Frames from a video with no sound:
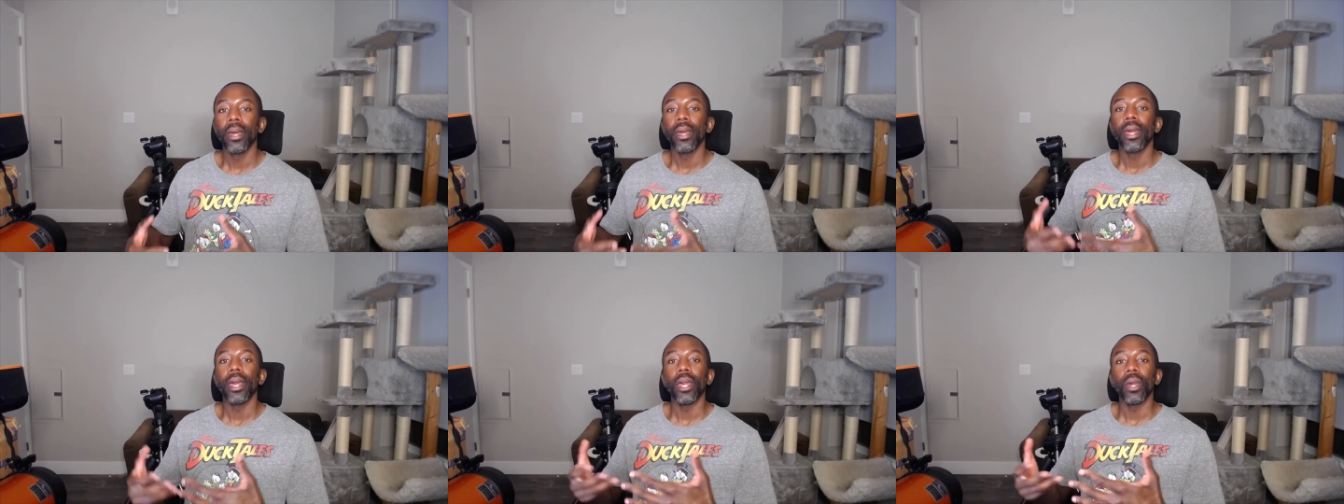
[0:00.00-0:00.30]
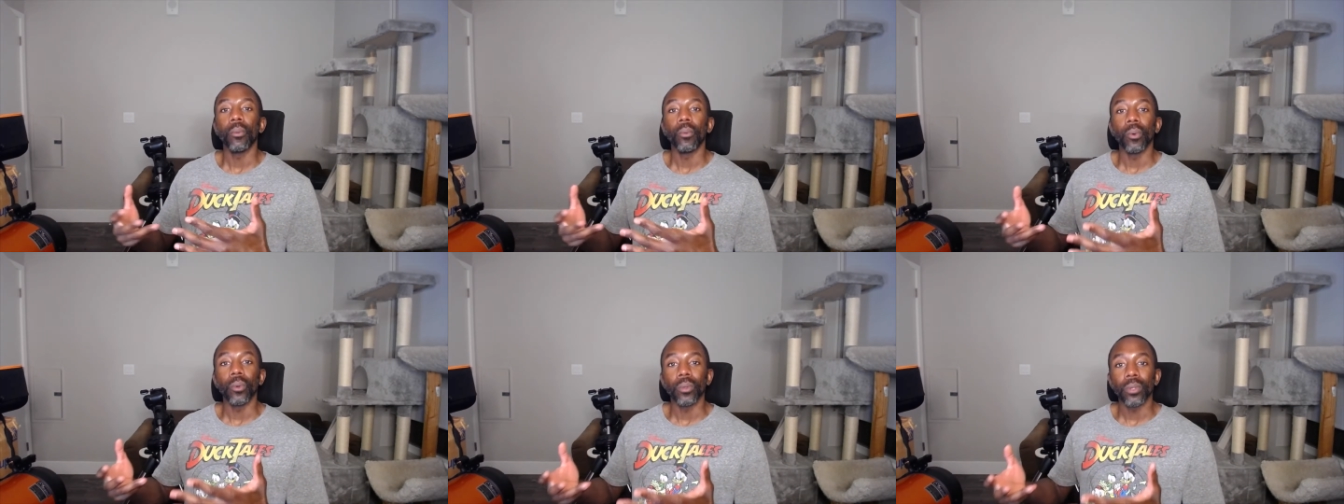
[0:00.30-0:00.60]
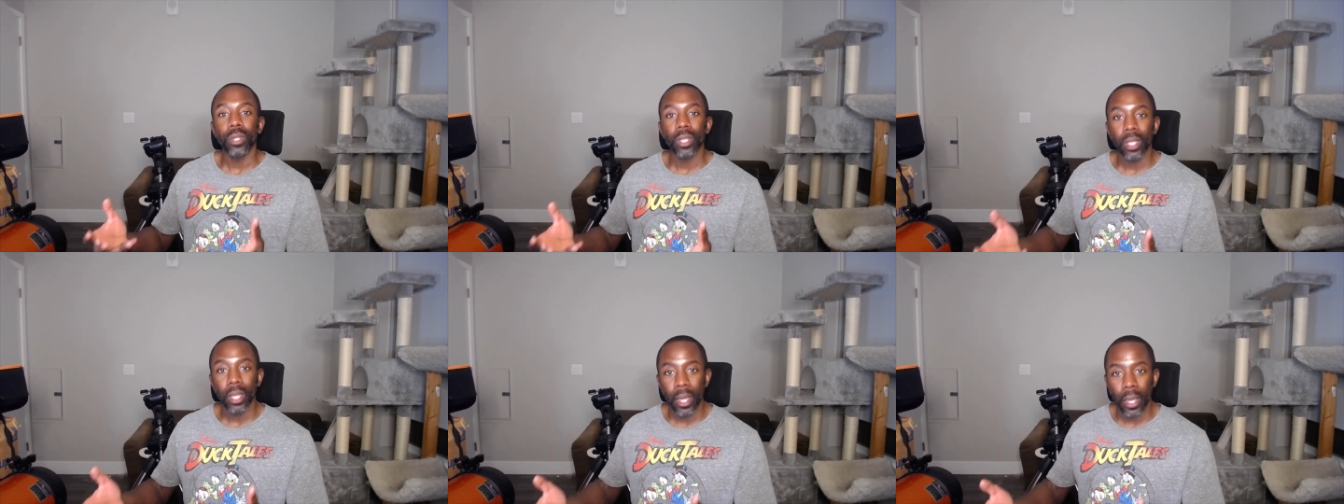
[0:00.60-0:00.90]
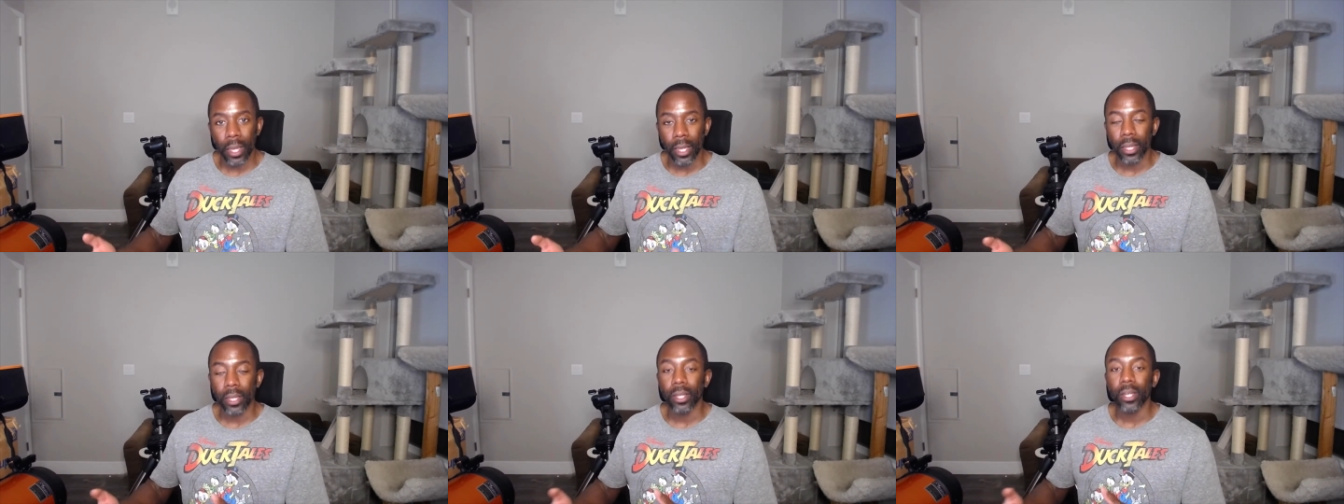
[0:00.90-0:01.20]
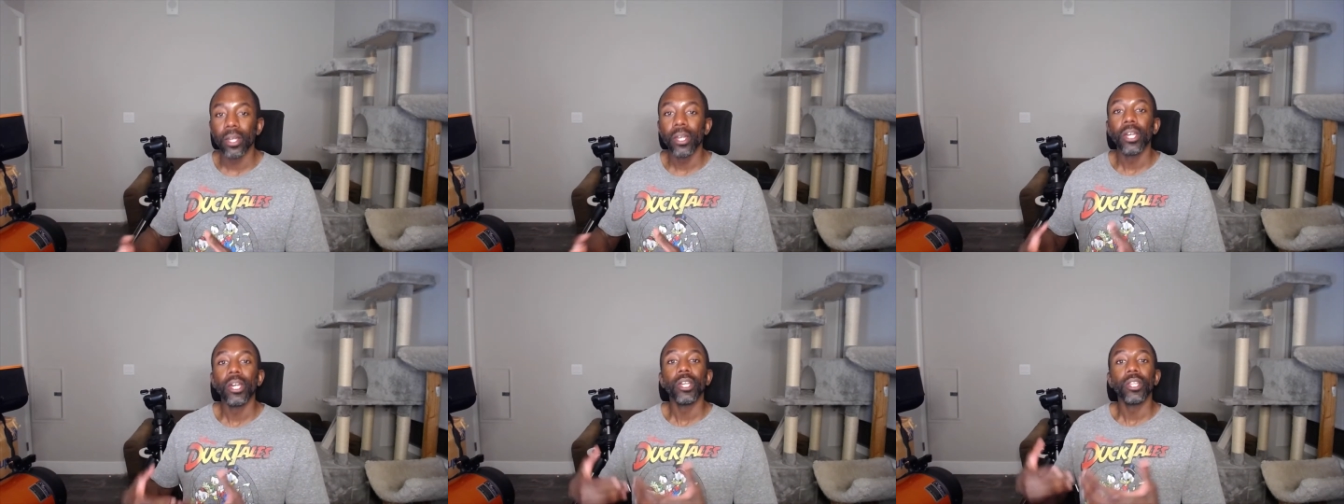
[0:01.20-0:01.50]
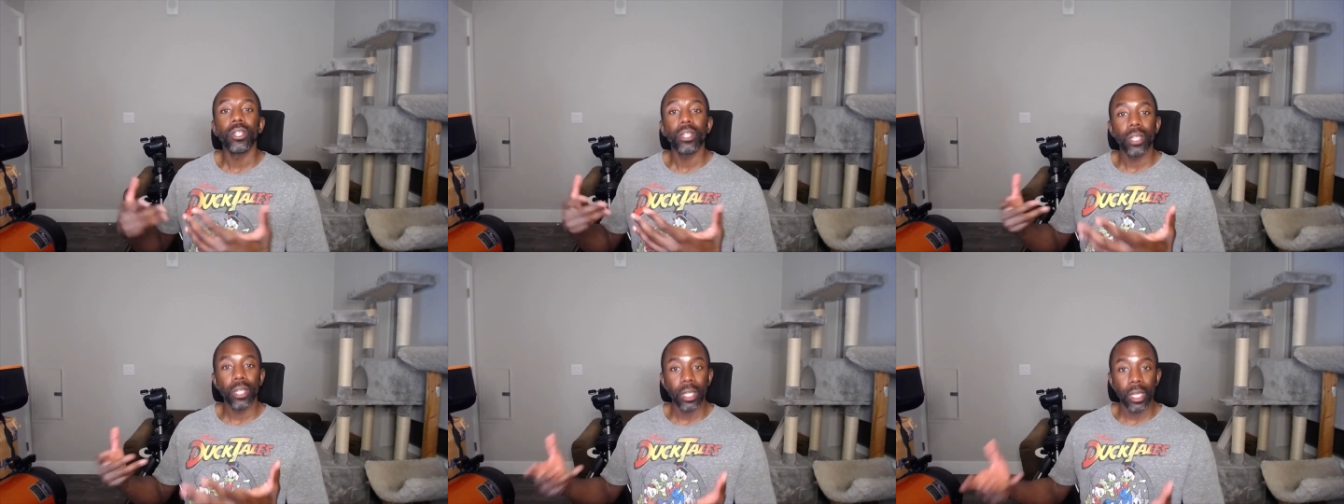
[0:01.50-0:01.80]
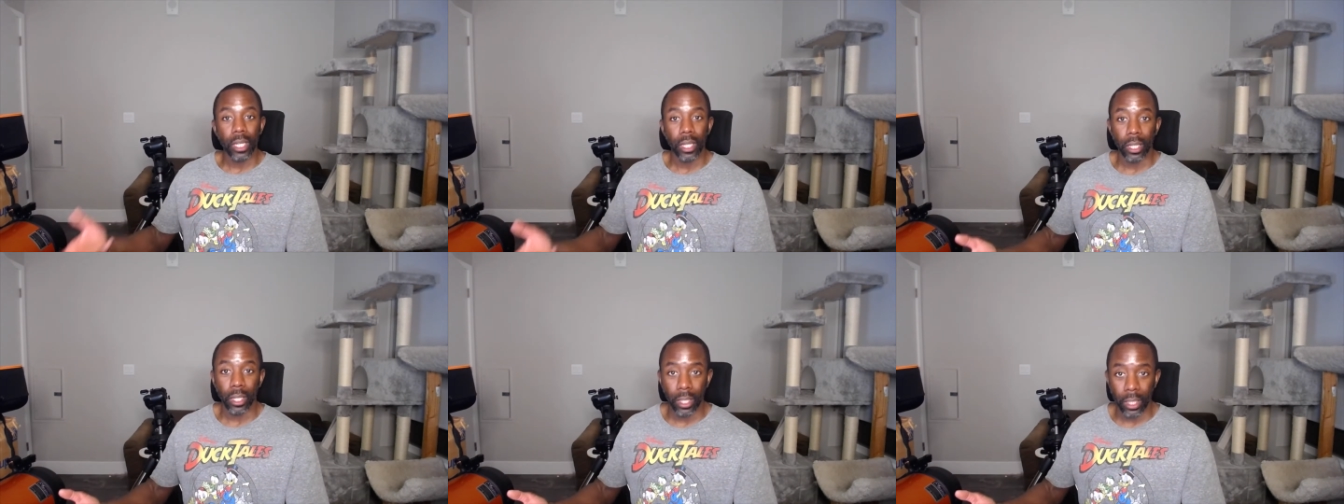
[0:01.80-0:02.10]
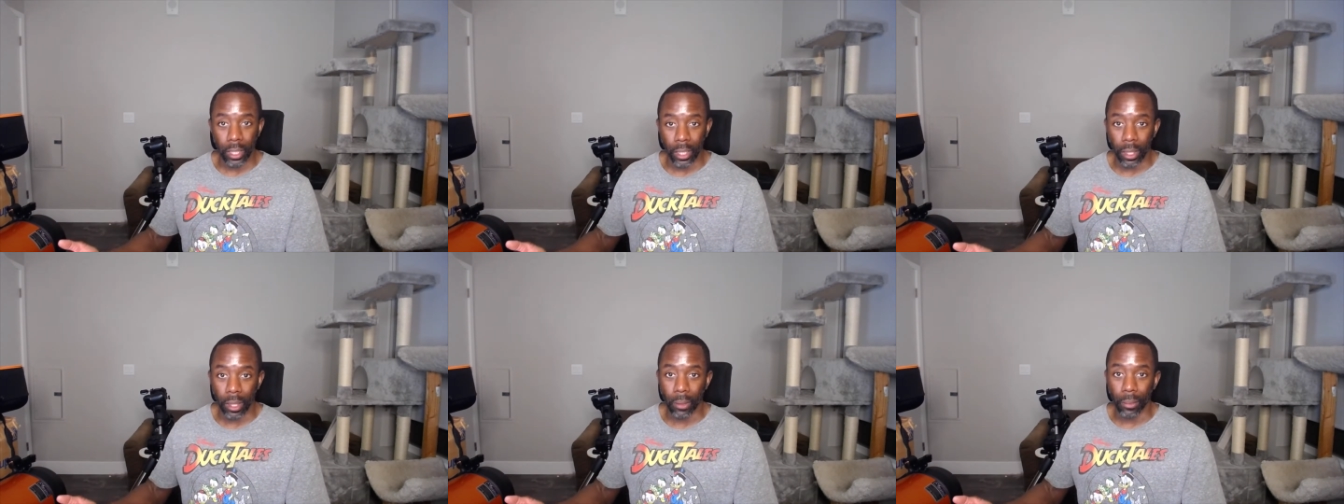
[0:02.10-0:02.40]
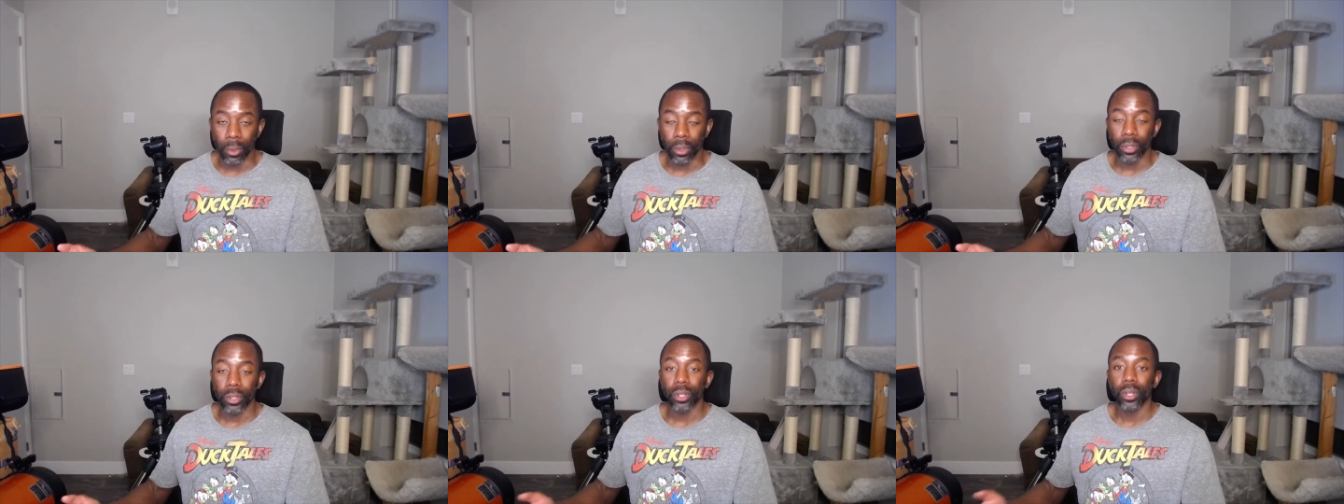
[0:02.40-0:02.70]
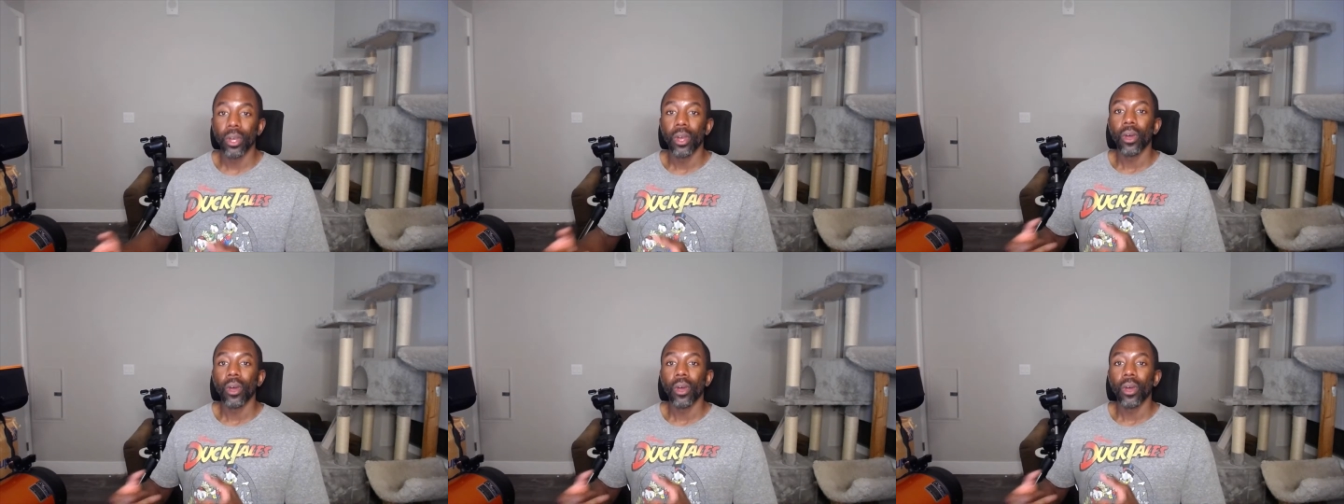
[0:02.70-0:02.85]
it will take to get a good image.